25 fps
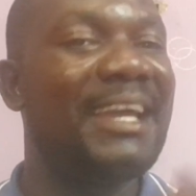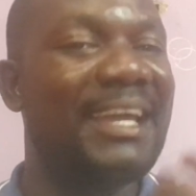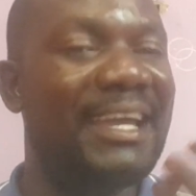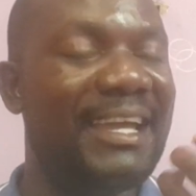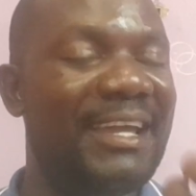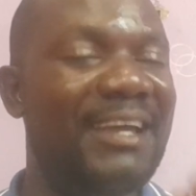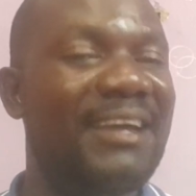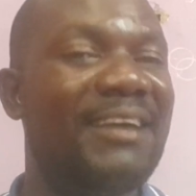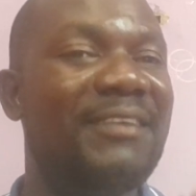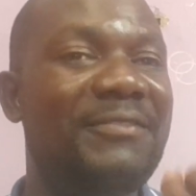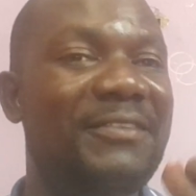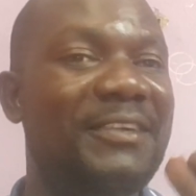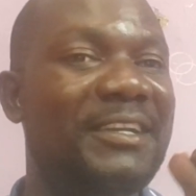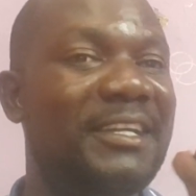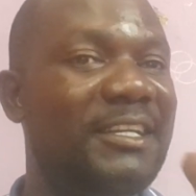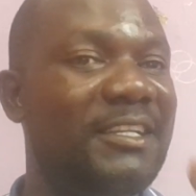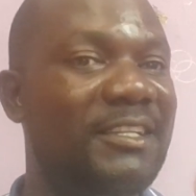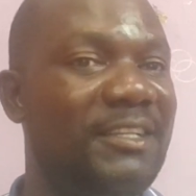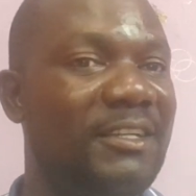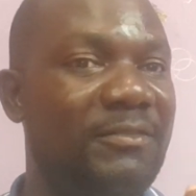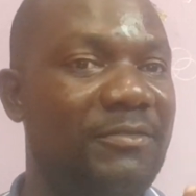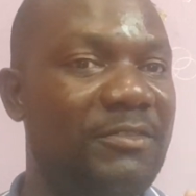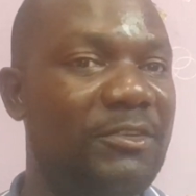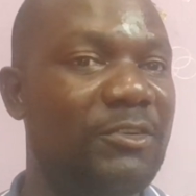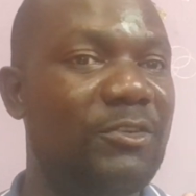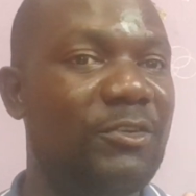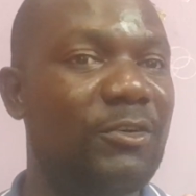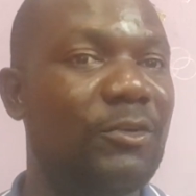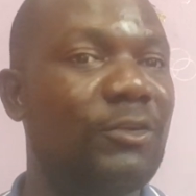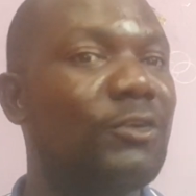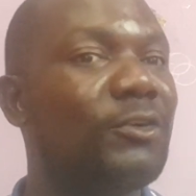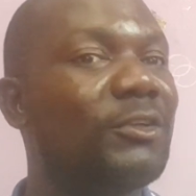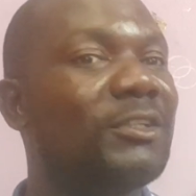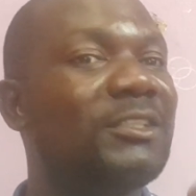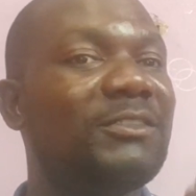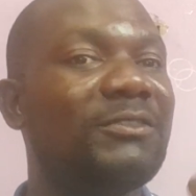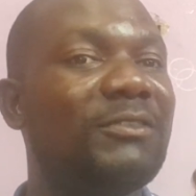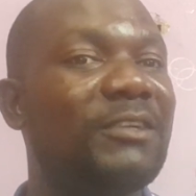Every individual,
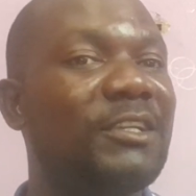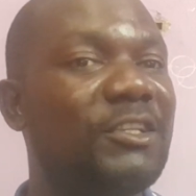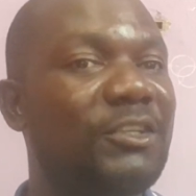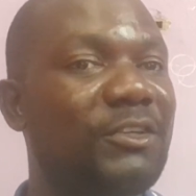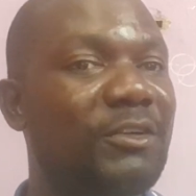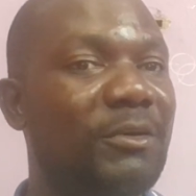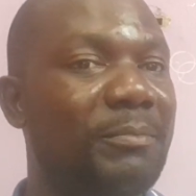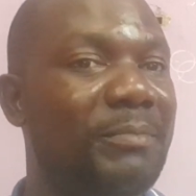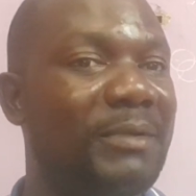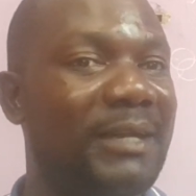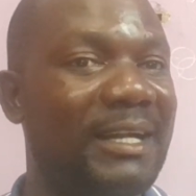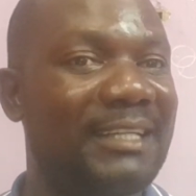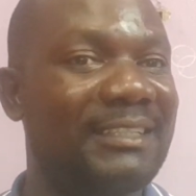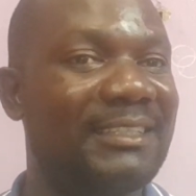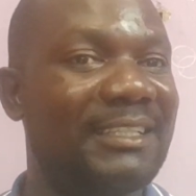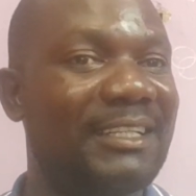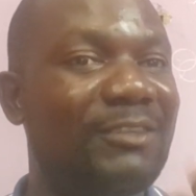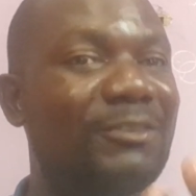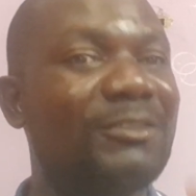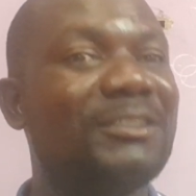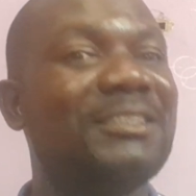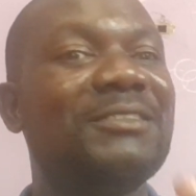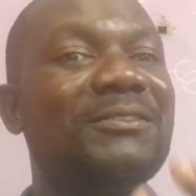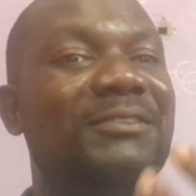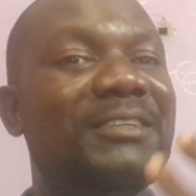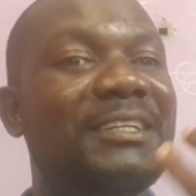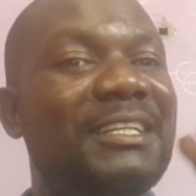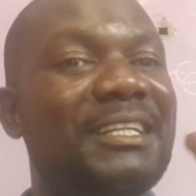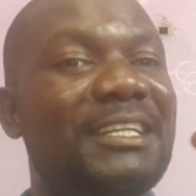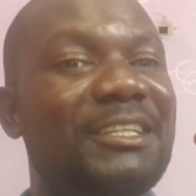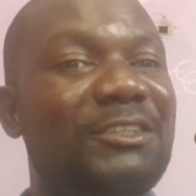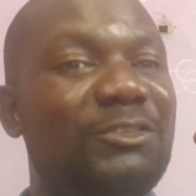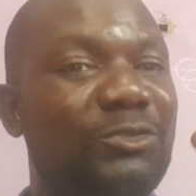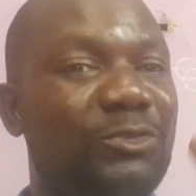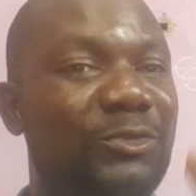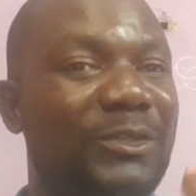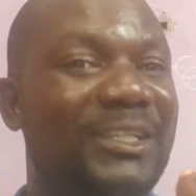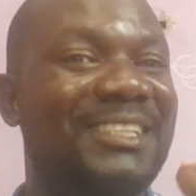not even your brother, not even
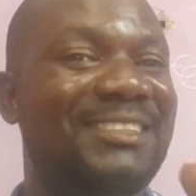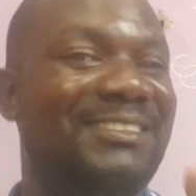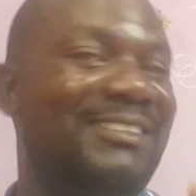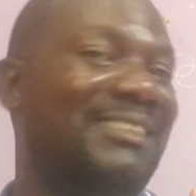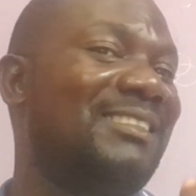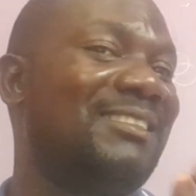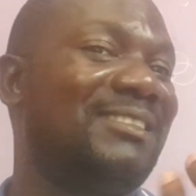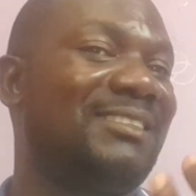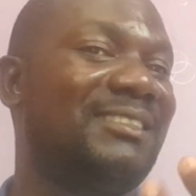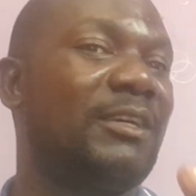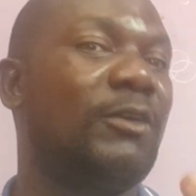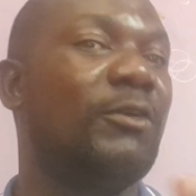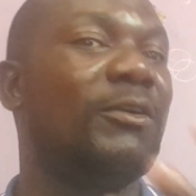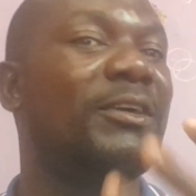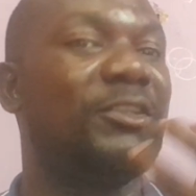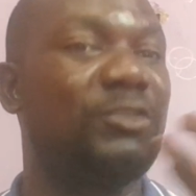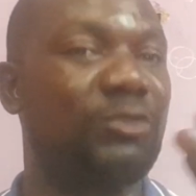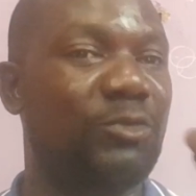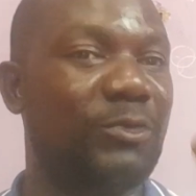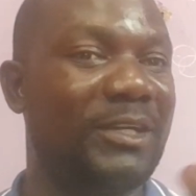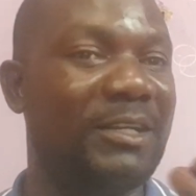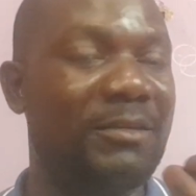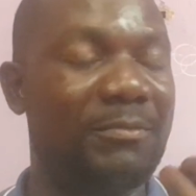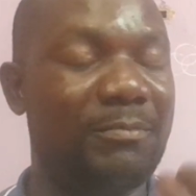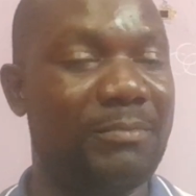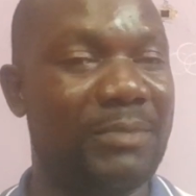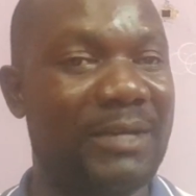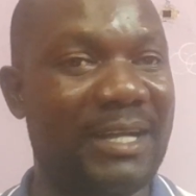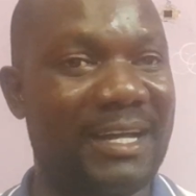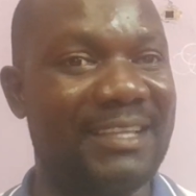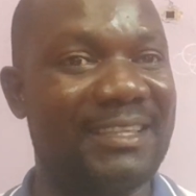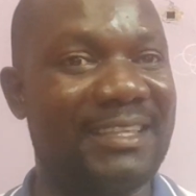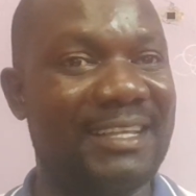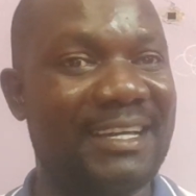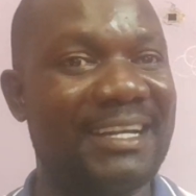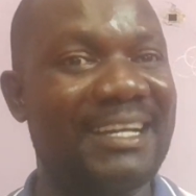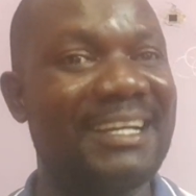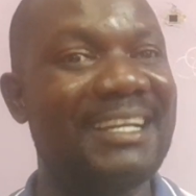a twin sister or a twin
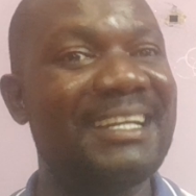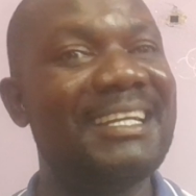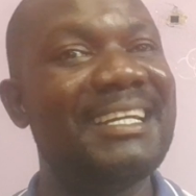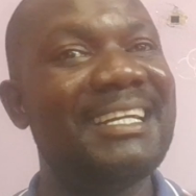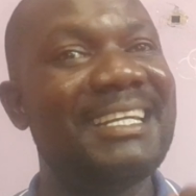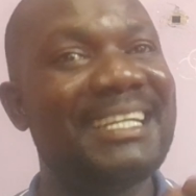brother,